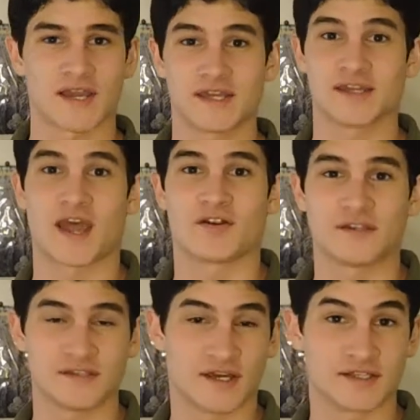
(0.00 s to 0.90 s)
getting out
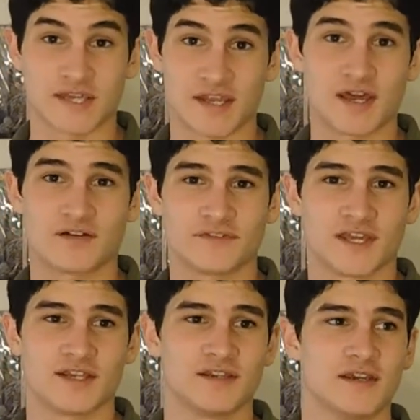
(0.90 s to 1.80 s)
a 10 out of
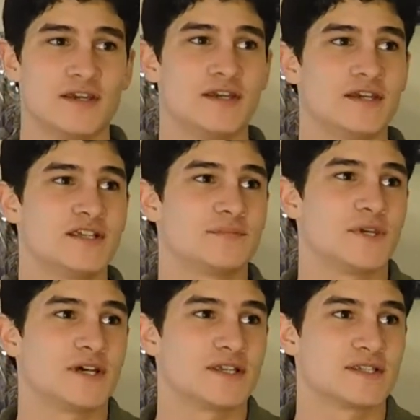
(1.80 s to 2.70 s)
10 is
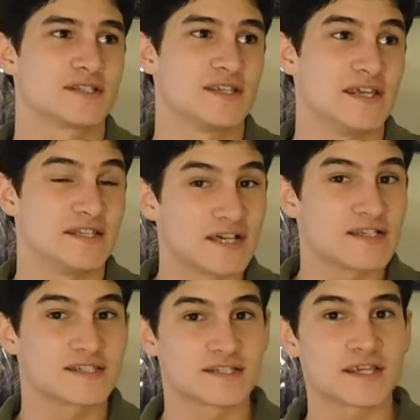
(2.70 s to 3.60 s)
because it
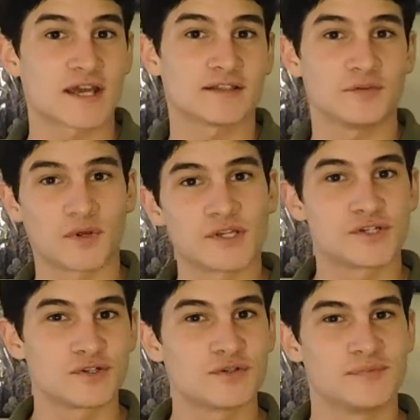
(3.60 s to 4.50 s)
does exactly what it
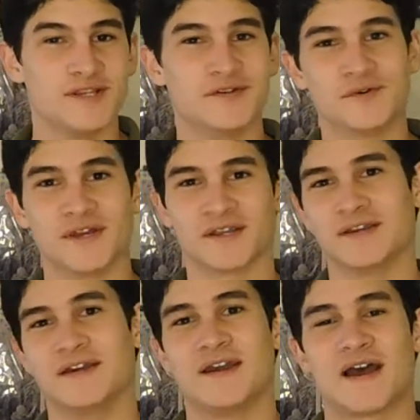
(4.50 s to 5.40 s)
should be doing.
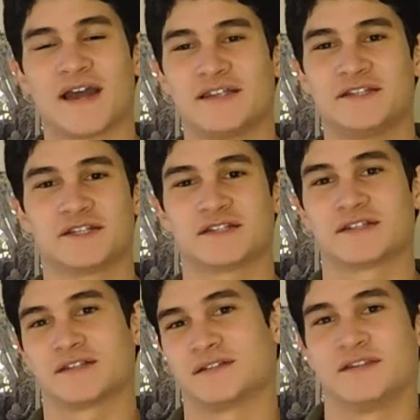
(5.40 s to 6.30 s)
I
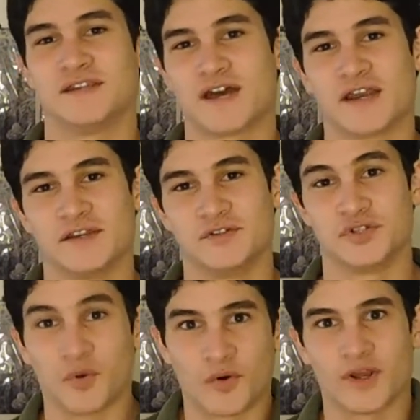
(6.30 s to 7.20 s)
just did not
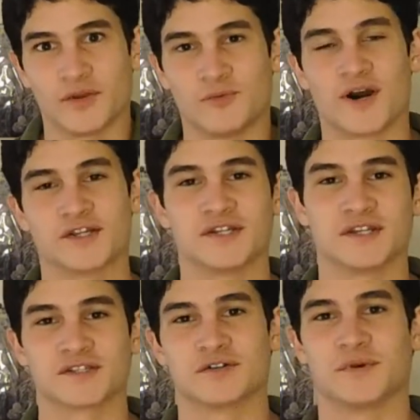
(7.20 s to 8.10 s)
enjoy watching
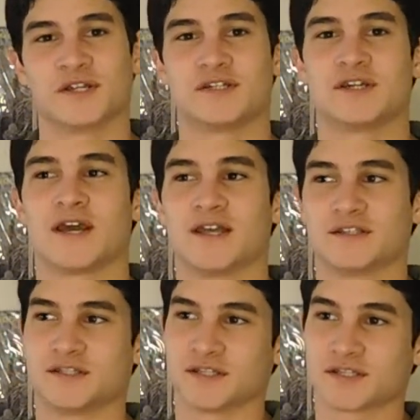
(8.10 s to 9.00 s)
it so much as
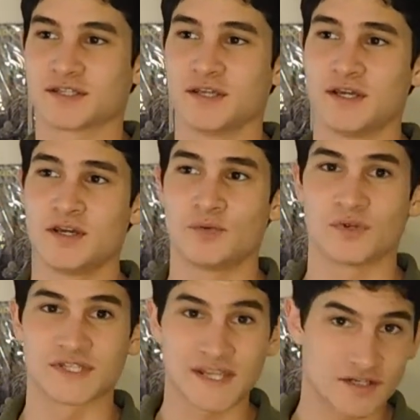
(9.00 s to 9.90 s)
just
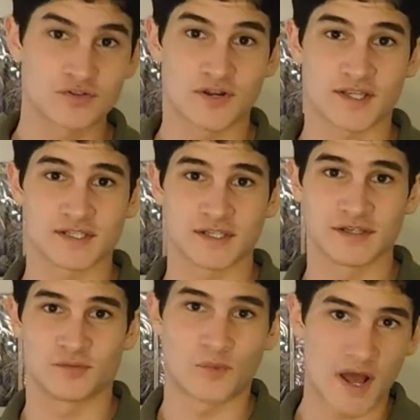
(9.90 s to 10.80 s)
was interested
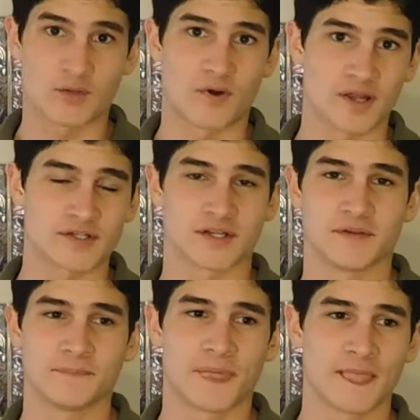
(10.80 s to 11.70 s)
while watching it,
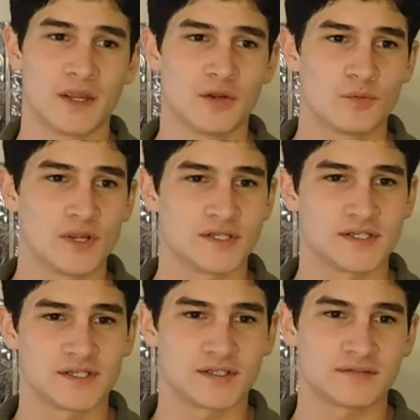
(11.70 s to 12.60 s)
which,